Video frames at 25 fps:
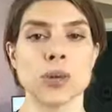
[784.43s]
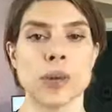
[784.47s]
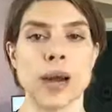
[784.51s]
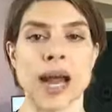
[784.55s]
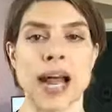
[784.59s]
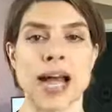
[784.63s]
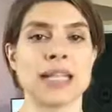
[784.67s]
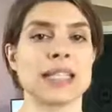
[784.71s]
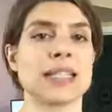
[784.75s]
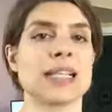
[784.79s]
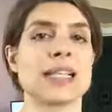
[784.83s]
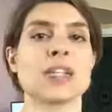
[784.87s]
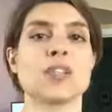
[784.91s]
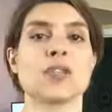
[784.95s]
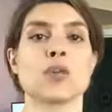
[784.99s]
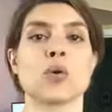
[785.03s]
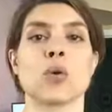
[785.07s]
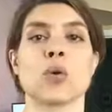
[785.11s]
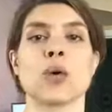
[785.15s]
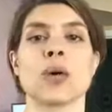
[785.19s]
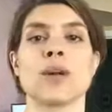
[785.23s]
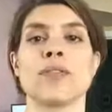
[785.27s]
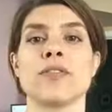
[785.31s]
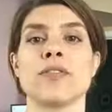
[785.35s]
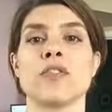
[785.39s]
practice,
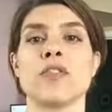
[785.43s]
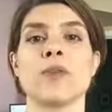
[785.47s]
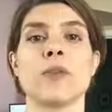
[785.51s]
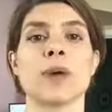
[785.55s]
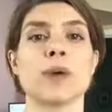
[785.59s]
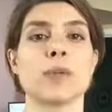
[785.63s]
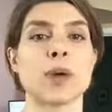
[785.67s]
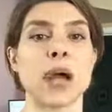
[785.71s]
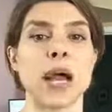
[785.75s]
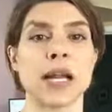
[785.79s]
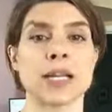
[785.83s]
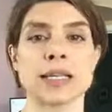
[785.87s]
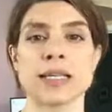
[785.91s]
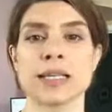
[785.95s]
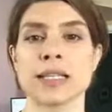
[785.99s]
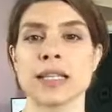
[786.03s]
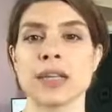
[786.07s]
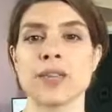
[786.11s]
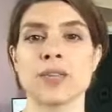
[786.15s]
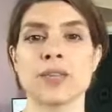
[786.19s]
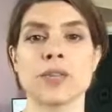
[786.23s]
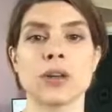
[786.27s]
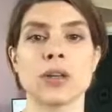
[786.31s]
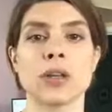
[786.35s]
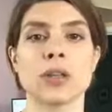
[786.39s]
or if you've been
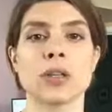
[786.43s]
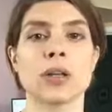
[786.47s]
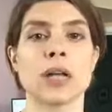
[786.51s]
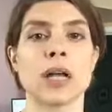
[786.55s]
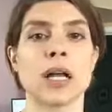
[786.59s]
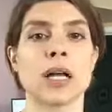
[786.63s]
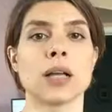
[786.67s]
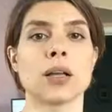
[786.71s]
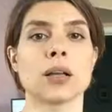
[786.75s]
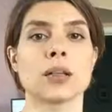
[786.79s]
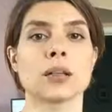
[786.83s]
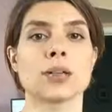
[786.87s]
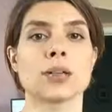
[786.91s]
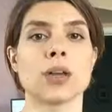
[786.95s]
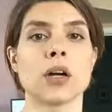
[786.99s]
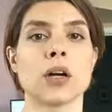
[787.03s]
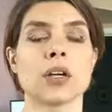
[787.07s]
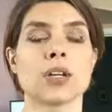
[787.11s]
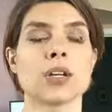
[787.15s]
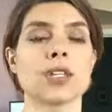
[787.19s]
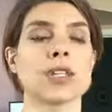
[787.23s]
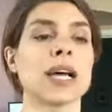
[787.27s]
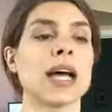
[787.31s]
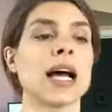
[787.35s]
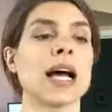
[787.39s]
practicing for a
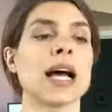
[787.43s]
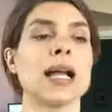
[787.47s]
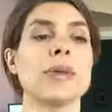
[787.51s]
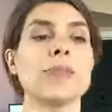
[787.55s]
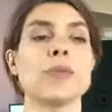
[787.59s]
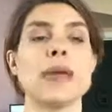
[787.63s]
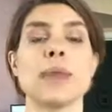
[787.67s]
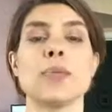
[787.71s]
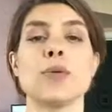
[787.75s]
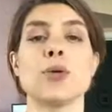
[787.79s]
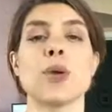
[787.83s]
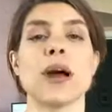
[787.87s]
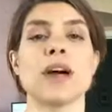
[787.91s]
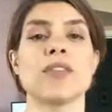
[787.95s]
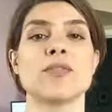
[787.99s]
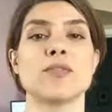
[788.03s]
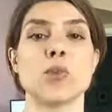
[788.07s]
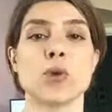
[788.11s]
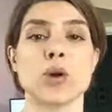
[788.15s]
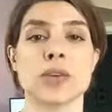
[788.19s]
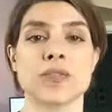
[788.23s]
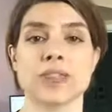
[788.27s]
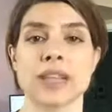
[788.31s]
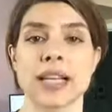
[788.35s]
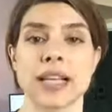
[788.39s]
longer time, maybe you have
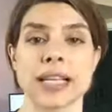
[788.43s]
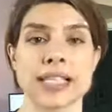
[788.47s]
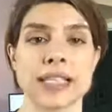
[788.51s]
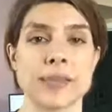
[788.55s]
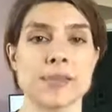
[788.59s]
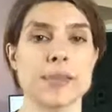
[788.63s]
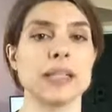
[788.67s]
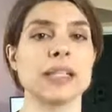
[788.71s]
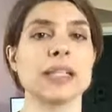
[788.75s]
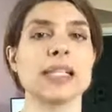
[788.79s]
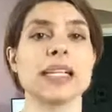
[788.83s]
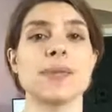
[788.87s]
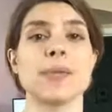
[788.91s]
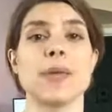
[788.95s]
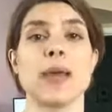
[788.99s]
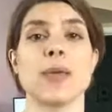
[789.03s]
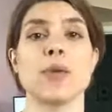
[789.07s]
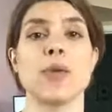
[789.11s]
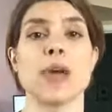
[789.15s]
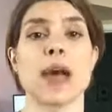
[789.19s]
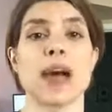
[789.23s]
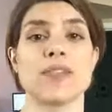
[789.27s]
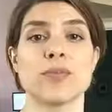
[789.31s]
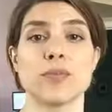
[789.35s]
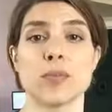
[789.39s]
more flexibility,
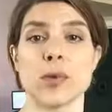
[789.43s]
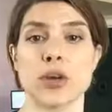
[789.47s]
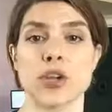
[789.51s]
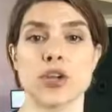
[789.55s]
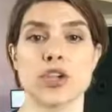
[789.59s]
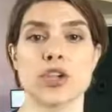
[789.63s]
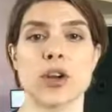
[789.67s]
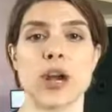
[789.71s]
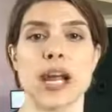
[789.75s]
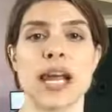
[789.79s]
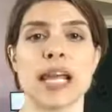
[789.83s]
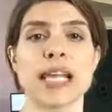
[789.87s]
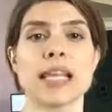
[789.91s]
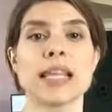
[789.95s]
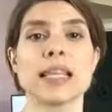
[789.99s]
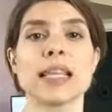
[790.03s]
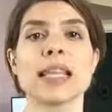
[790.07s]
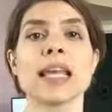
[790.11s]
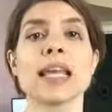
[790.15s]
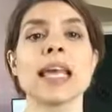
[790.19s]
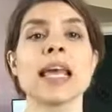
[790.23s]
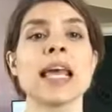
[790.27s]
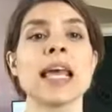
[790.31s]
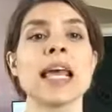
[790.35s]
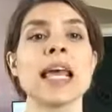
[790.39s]
maybe you have more strength,
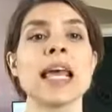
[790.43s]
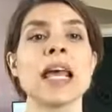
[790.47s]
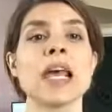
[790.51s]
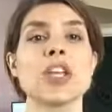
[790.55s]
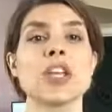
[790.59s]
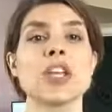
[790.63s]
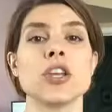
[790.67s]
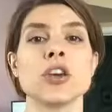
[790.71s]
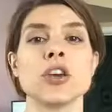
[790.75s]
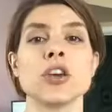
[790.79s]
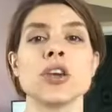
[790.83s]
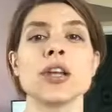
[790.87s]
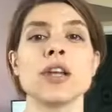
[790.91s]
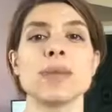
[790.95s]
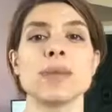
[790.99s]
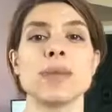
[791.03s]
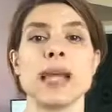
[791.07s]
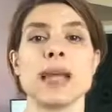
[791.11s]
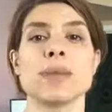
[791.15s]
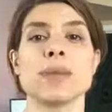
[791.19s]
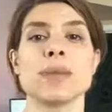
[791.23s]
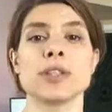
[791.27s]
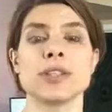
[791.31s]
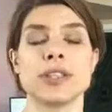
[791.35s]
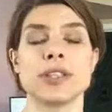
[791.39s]
you're going to
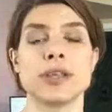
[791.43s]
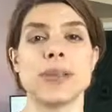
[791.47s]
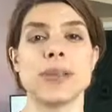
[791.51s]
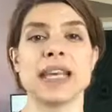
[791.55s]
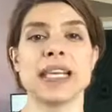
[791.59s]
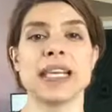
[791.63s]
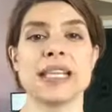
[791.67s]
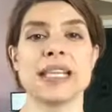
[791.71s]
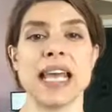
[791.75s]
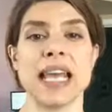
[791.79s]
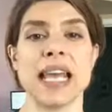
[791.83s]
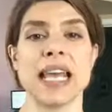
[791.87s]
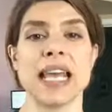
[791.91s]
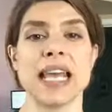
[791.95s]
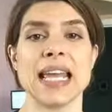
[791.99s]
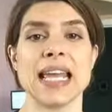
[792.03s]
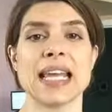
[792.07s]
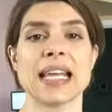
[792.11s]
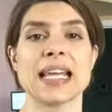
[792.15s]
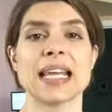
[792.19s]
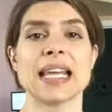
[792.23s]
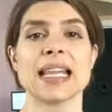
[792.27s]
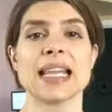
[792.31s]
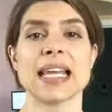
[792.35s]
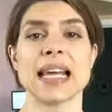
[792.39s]
be able to
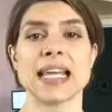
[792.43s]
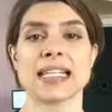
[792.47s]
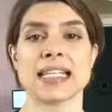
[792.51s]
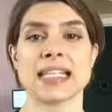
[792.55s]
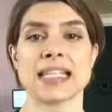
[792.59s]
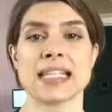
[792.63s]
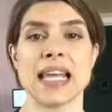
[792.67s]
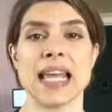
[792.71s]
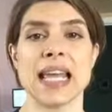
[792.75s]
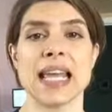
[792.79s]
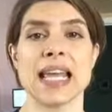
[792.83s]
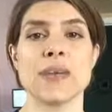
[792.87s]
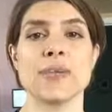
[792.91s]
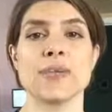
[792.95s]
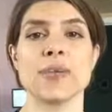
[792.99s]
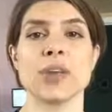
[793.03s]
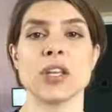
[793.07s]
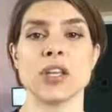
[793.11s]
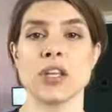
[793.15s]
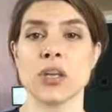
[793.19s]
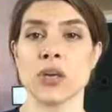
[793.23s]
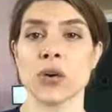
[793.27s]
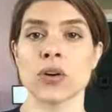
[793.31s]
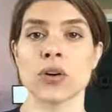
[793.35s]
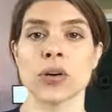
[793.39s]
maintain that same
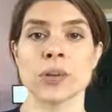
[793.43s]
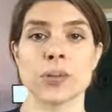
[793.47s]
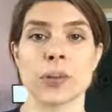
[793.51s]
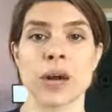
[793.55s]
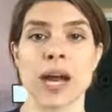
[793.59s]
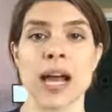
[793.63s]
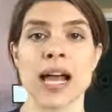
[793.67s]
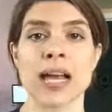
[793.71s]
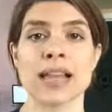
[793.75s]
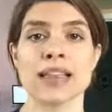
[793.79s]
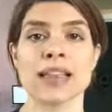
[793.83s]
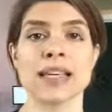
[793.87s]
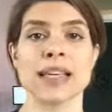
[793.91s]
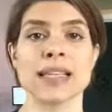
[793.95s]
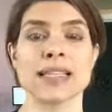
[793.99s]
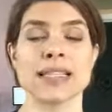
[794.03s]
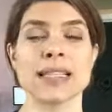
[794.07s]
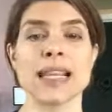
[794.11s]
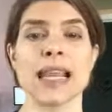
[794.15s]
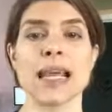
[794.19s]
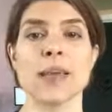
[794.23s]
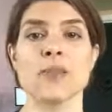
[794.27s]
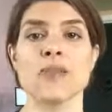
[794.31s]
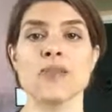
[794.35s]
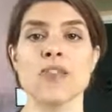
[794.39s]
yoga breath, that
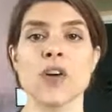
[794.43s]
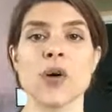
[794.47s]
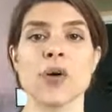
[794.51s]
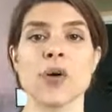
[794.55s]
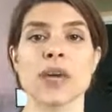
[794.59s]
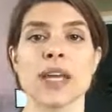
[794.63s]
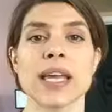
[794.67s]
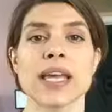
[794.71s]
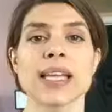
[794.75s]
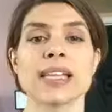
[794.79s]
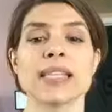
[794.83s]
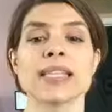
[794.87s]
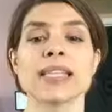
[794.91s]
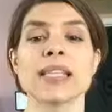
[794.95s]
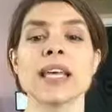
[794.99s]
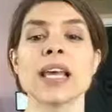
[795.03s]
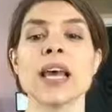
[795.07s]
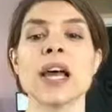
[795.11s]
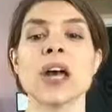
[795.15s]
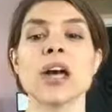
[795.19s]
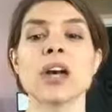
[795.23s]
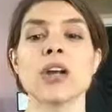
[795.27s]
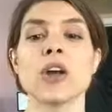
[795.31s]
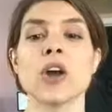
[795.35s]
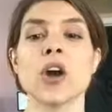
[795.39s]
same focus,
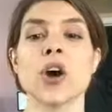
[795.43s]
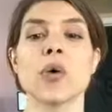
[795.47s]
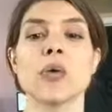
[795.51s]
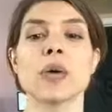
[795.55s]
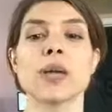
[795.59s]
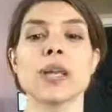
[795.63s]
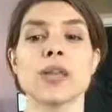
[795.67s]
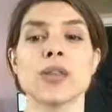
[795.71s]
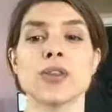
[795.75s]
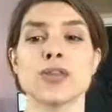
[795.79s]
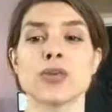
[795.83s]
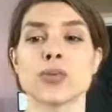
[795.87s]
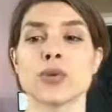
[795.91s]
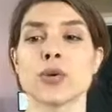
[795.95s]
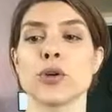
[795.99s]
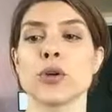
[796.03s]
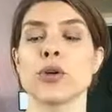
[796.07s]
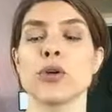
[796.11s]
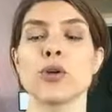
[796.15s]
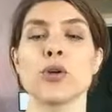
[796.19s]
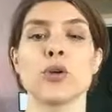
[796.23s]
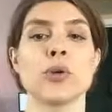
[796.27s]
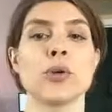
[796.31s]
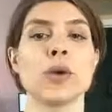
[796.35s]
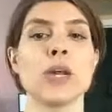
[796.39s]
going
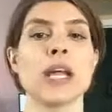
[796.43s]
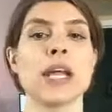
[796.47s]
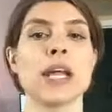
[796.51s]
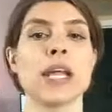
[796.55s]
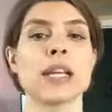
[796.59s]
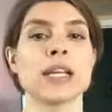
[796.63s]
through